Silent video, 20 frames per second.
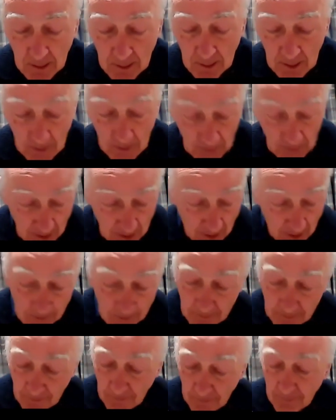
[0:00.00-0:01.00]
In the
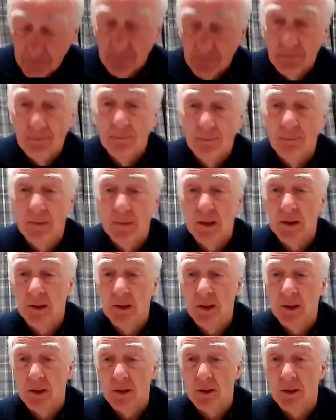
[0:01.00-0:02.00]
meantime,
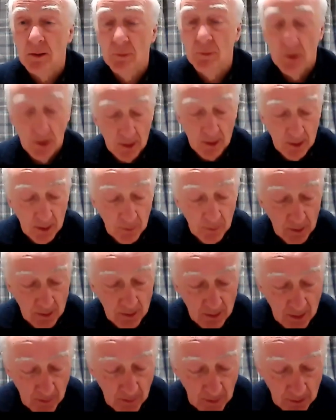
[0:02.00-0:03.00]
Jesus was asleep
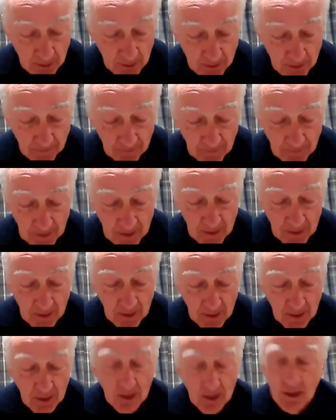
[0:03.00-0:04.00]
in the boat.
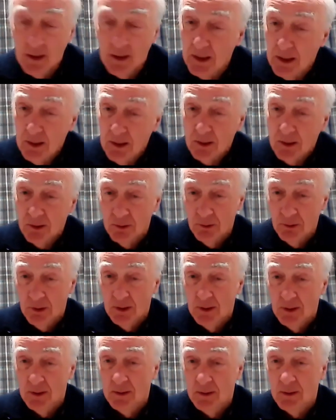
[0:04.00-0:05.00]
He
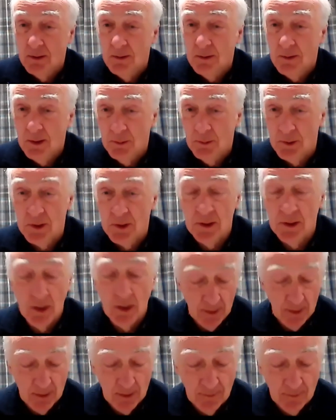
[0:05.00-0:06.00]
knew there was
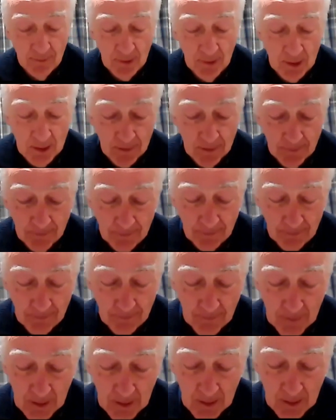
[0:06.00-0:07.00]
nothing to fear.
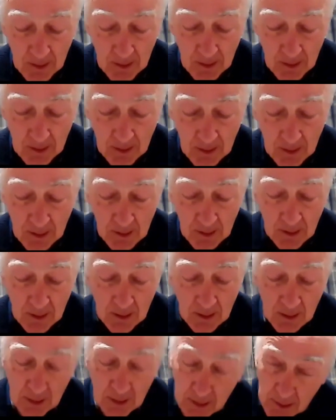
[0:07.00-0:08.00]

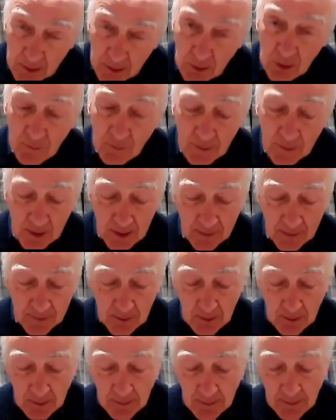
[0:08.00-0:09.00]
And at a human
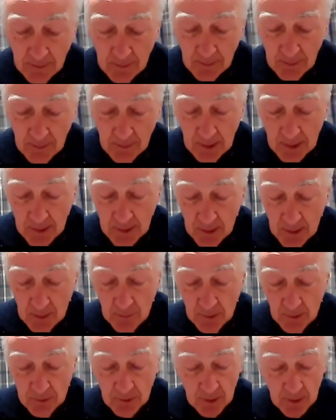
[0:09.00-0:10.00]
level, the
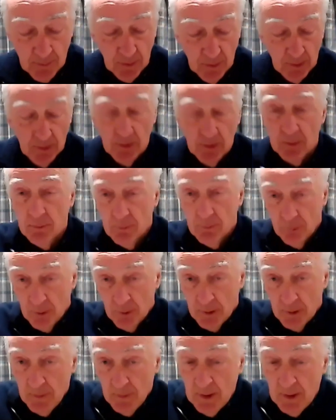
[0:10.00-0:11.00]
disciples' response
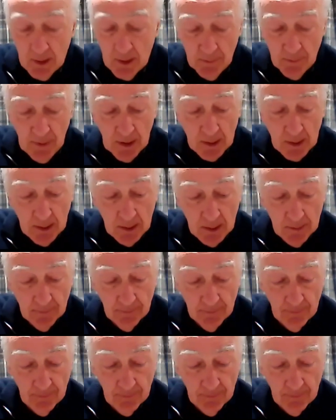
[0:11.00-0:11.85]
was to be expected.